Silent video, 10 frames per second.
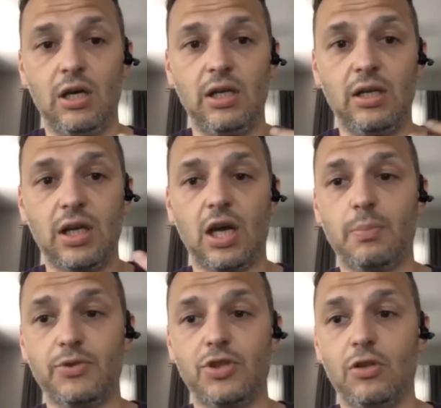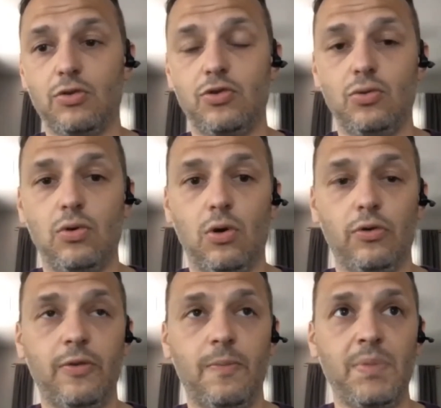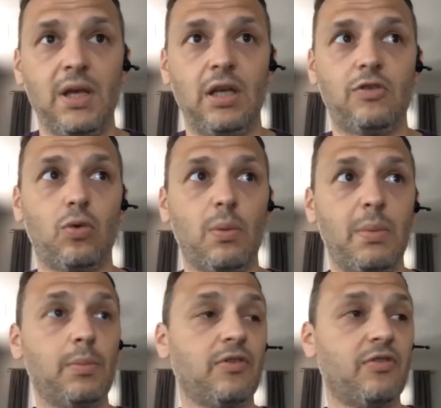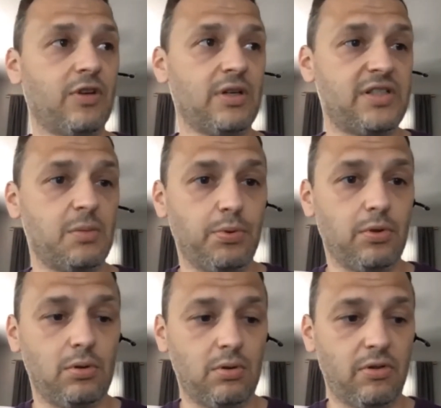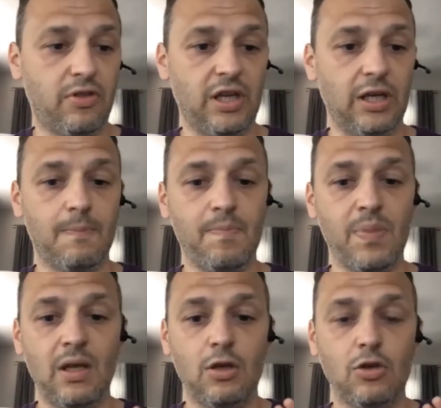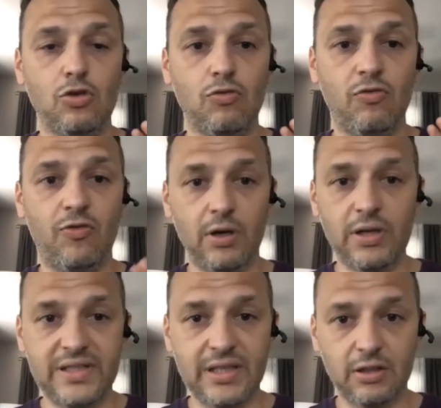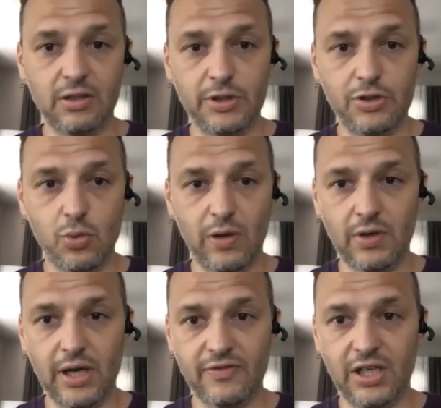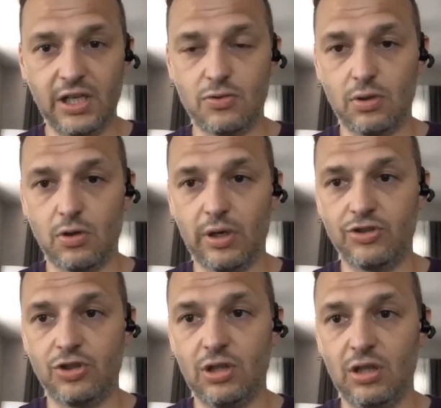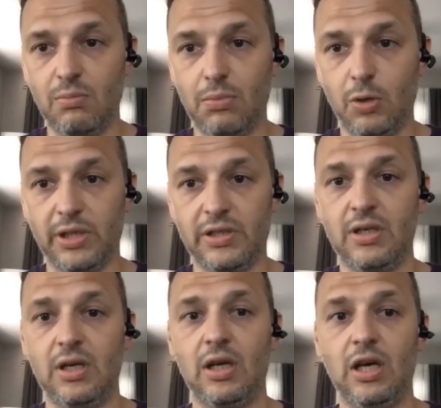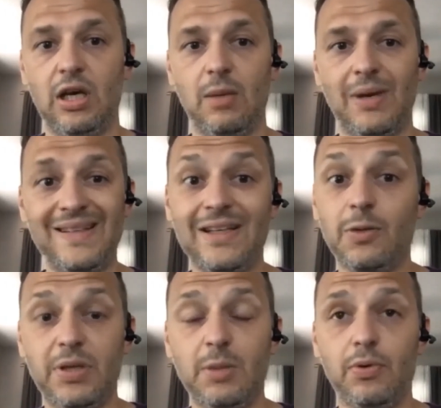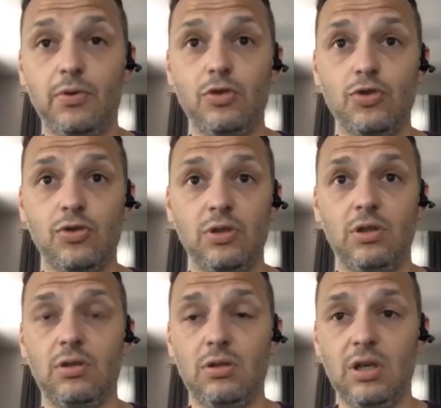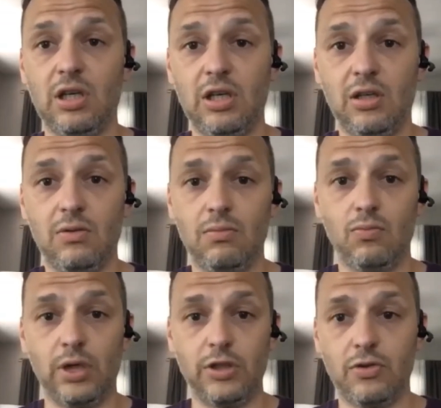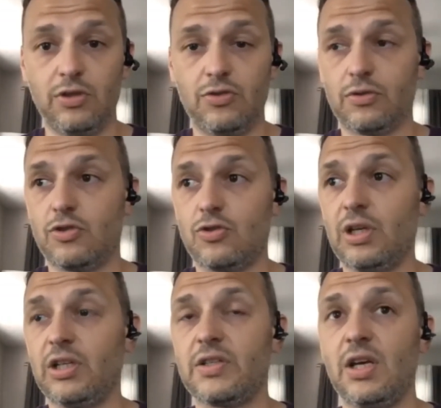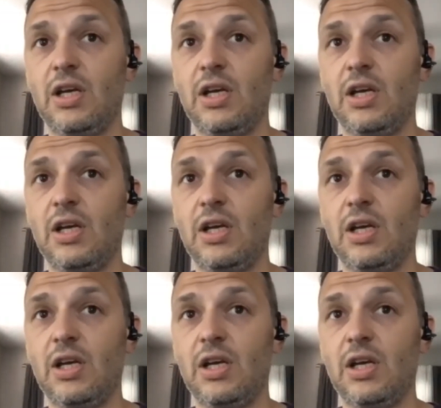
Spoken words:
in accomplishing those two goals is to remember a very simple thing. Very seldomly do you ever have to answer a question in the moment. I tell people usually when I do these sorts of trainings,